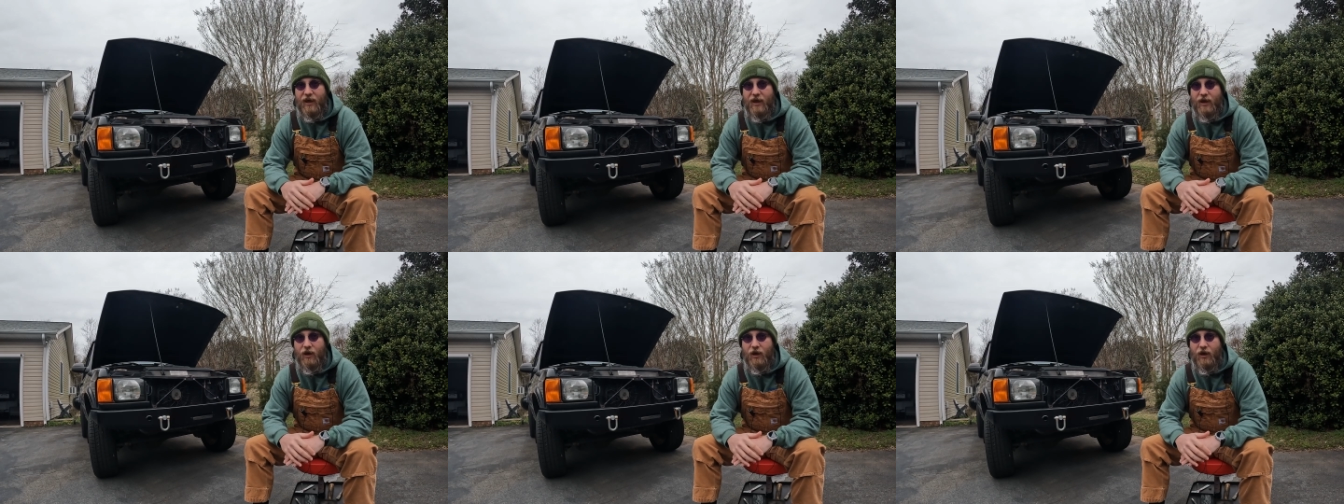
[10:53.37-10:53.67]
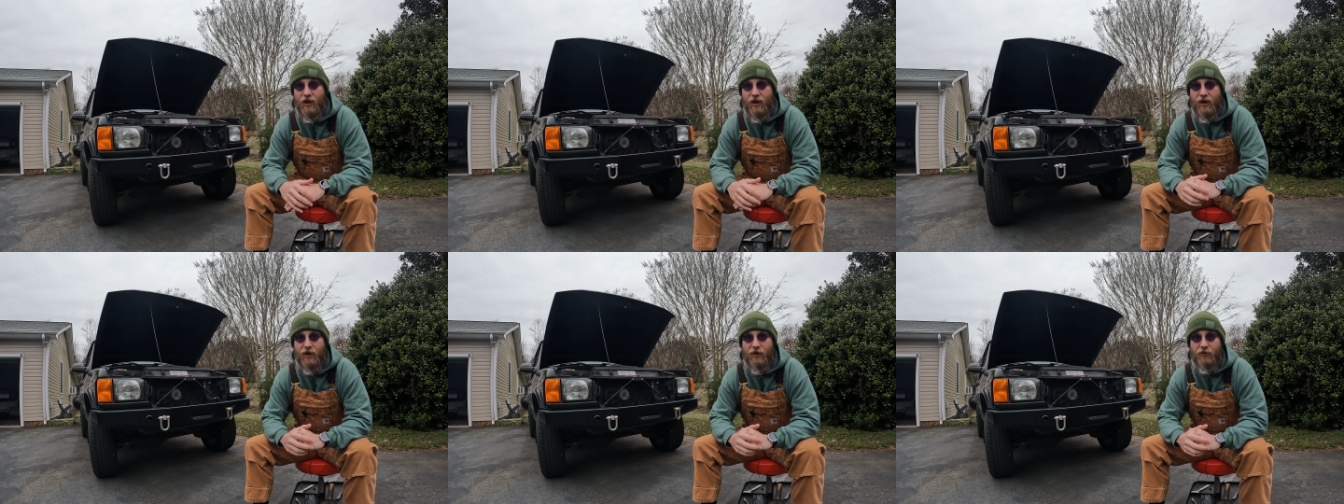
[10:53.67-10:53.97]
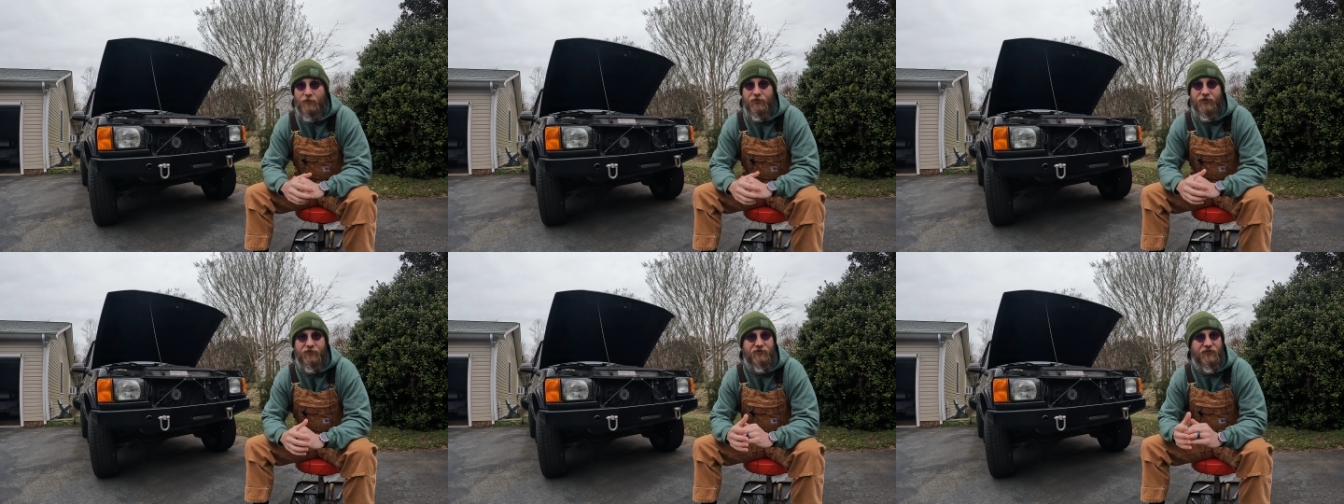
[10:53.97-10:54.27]

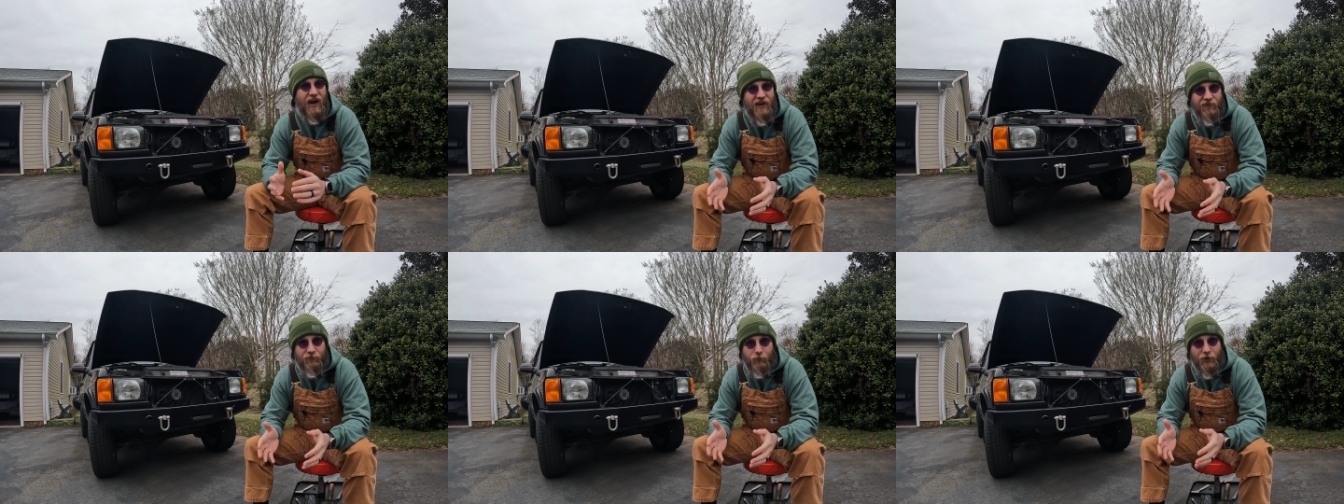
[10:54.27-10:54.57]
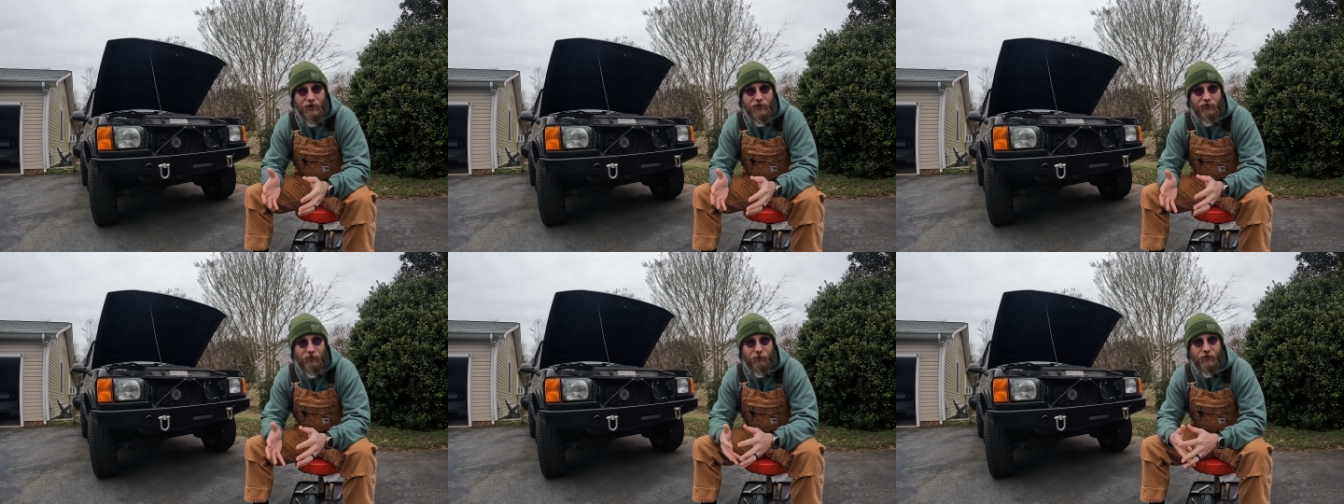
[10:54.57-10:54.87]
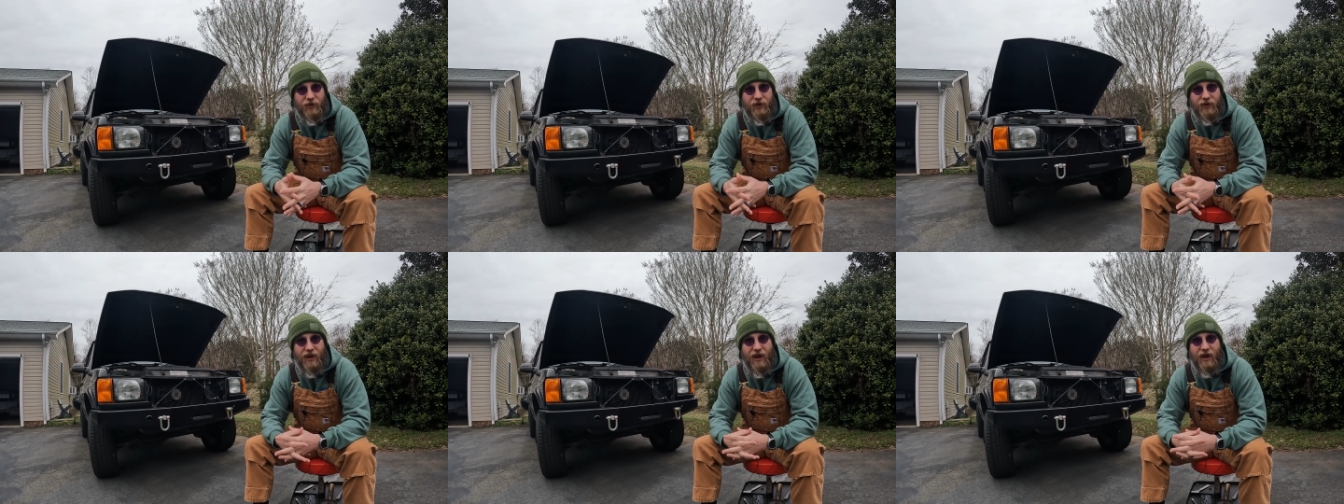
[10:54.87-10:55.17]
the
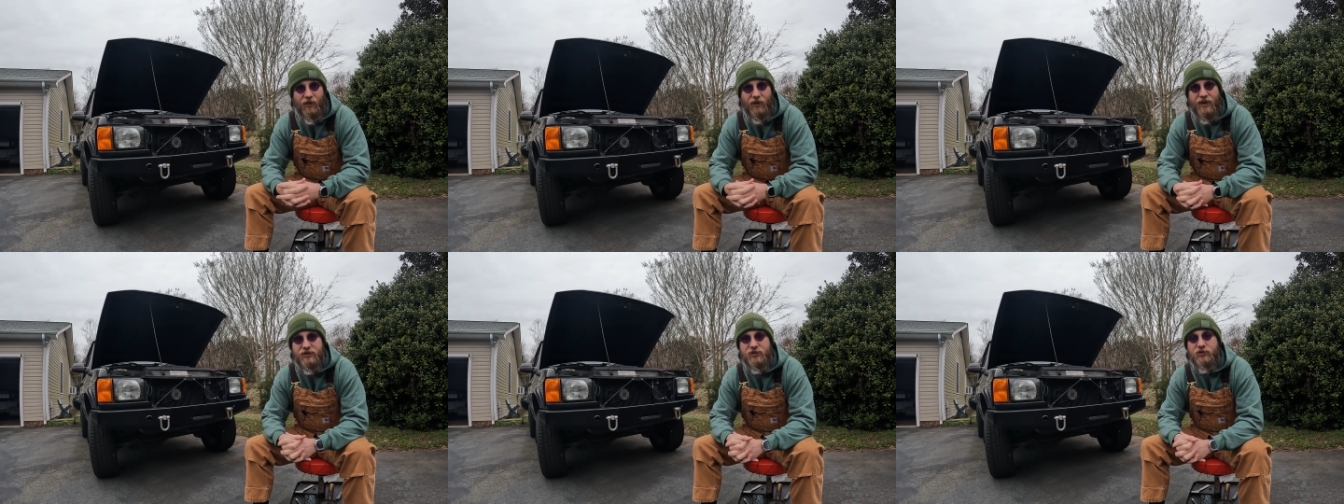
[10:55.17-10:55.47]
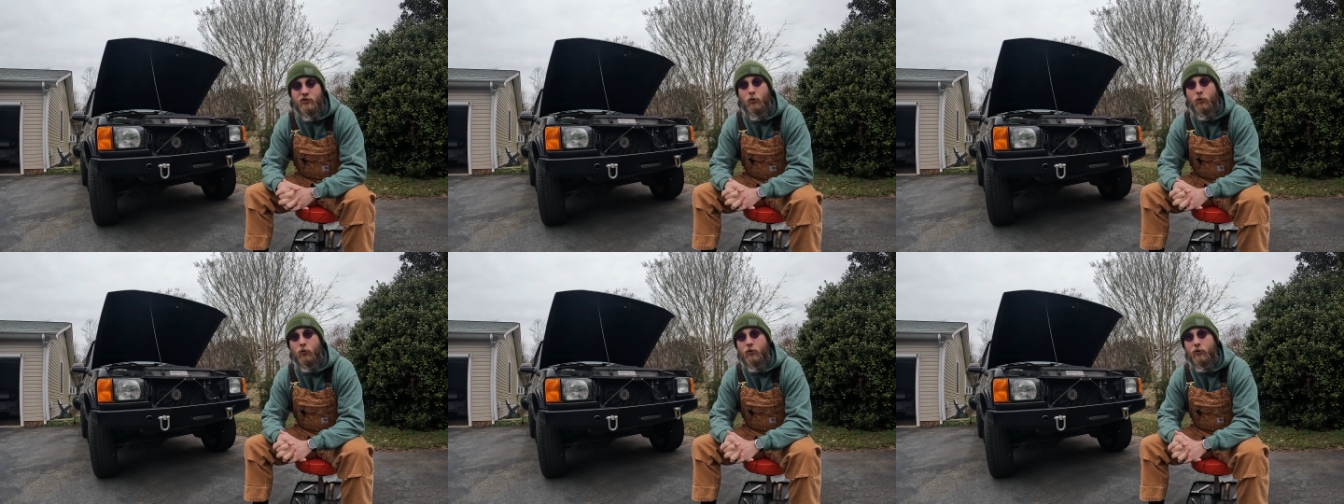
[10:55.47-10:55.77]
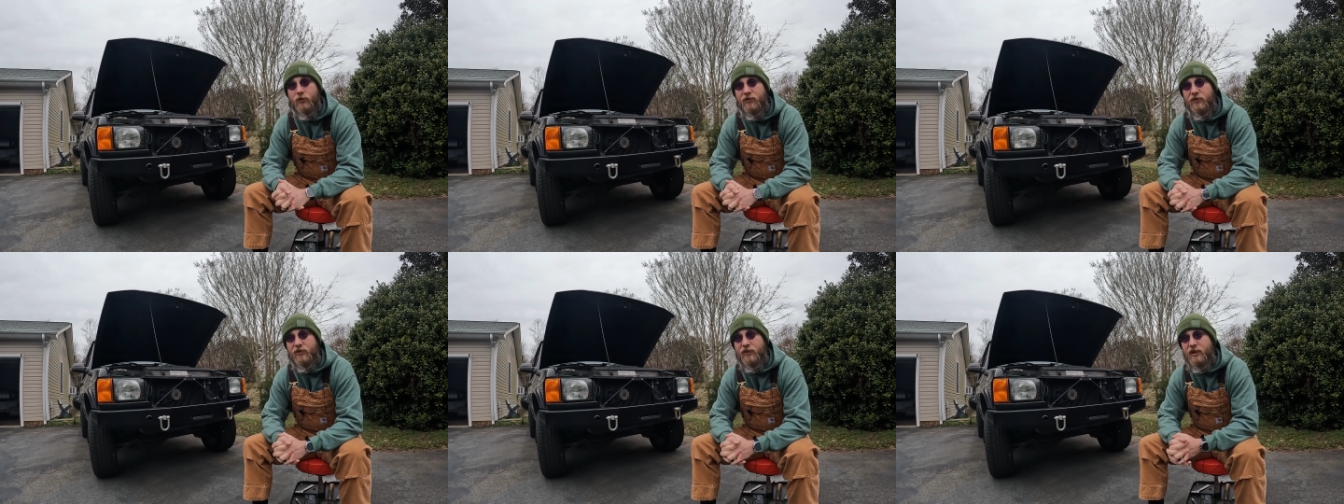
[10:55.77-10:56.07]
5.3 LS,
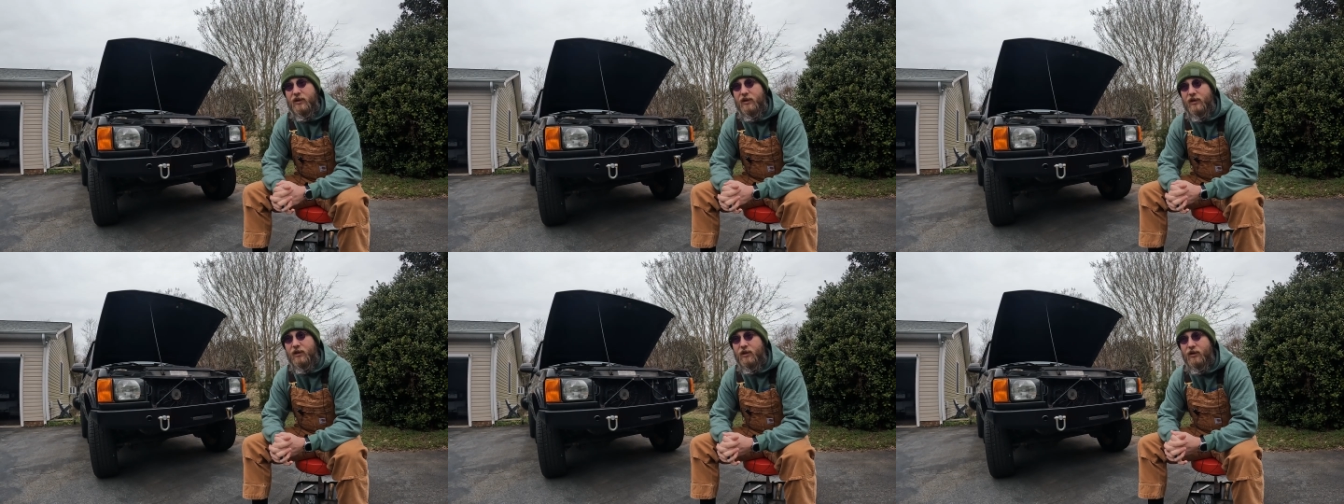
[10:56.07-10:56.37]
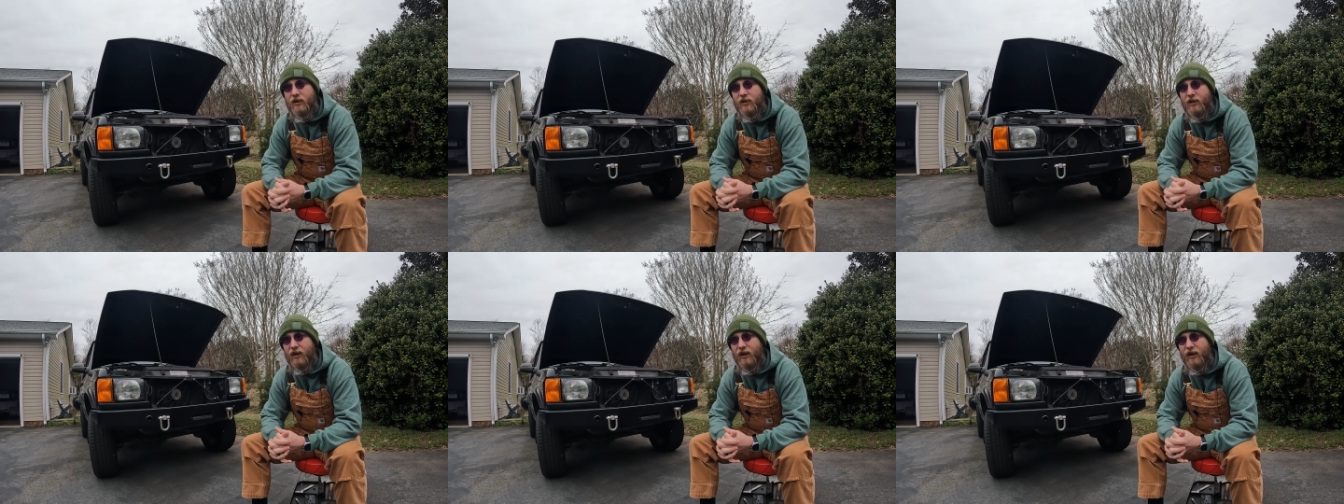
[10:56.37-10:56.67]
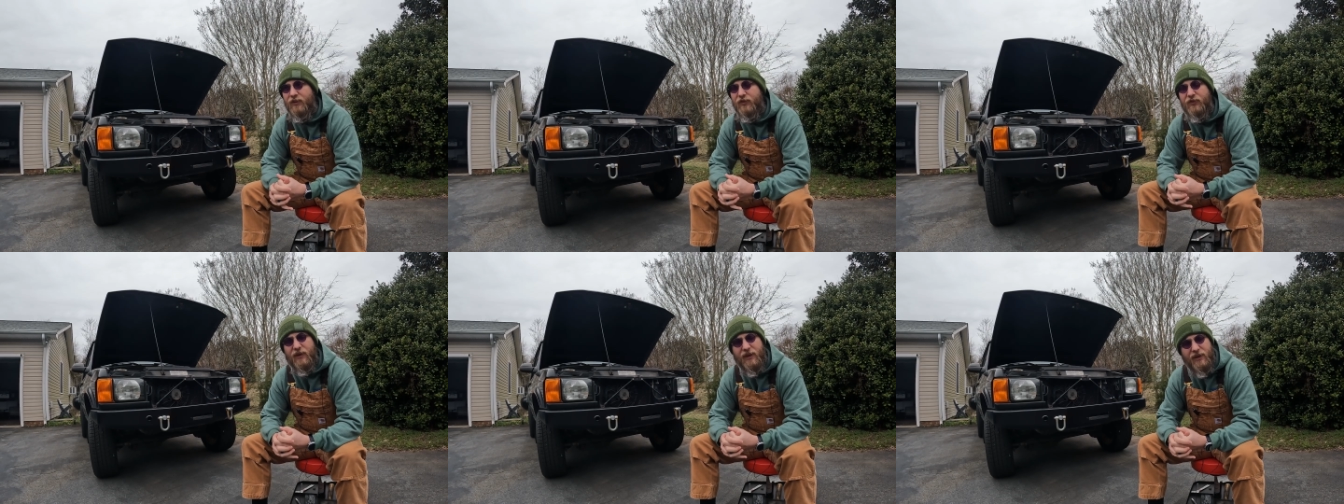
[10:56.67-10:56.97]
or the,
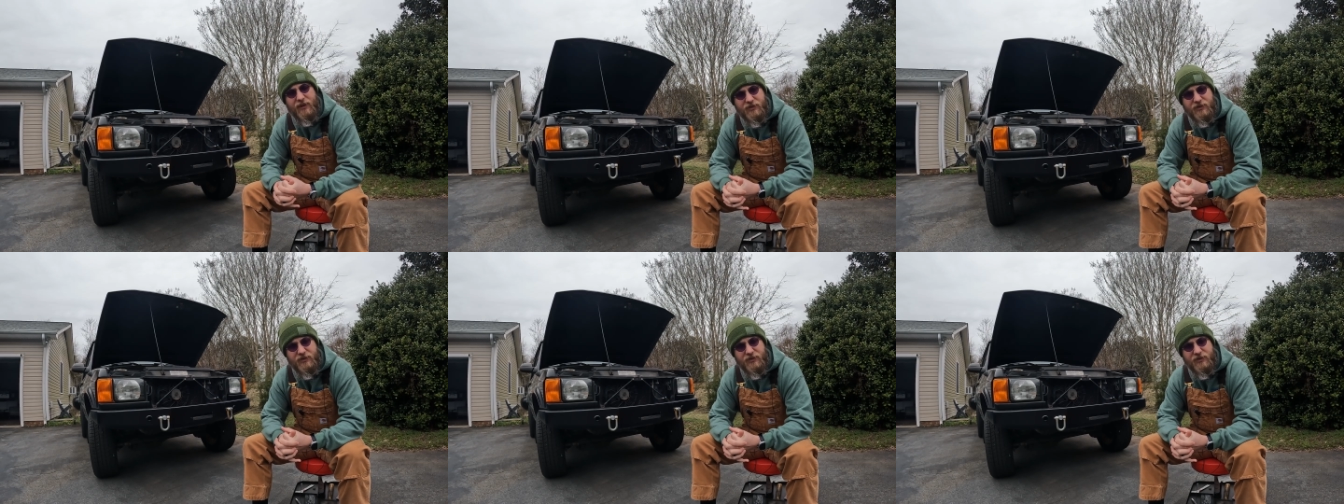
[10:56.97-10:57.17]
I think,